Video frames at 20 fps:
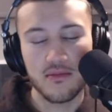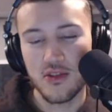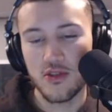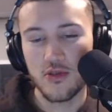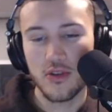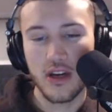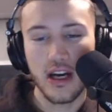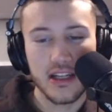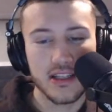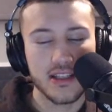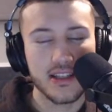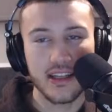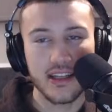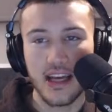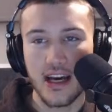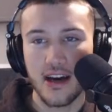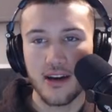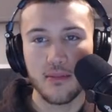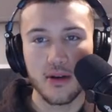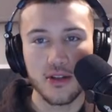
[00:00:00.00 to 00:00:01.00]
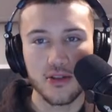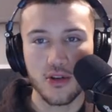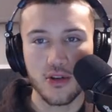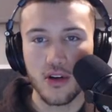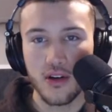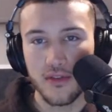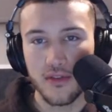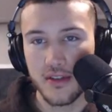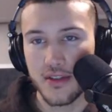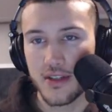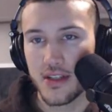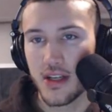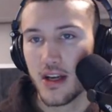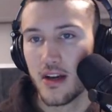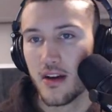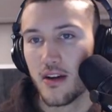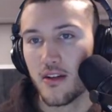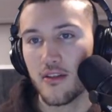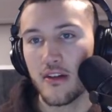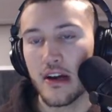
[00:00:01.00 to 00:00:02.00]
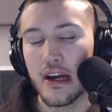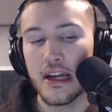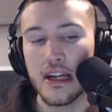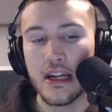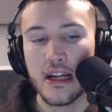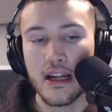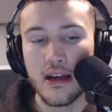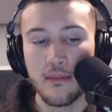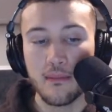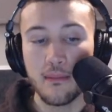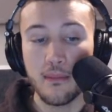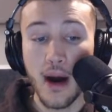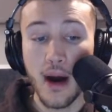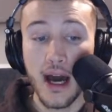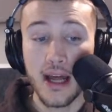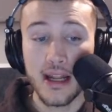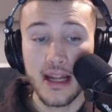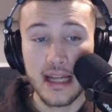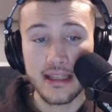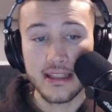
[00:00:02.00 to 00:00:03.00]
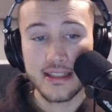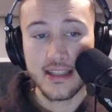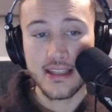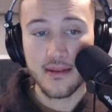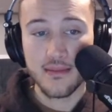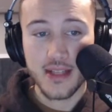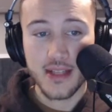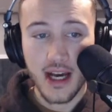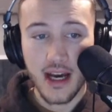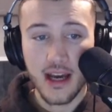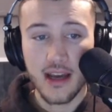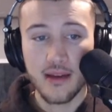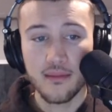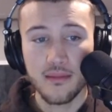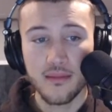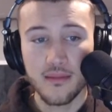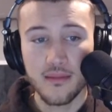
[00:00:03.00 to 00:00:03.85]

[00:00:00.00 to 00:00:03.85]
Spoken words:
You got to send out a bunch of offers, right? But at the same time,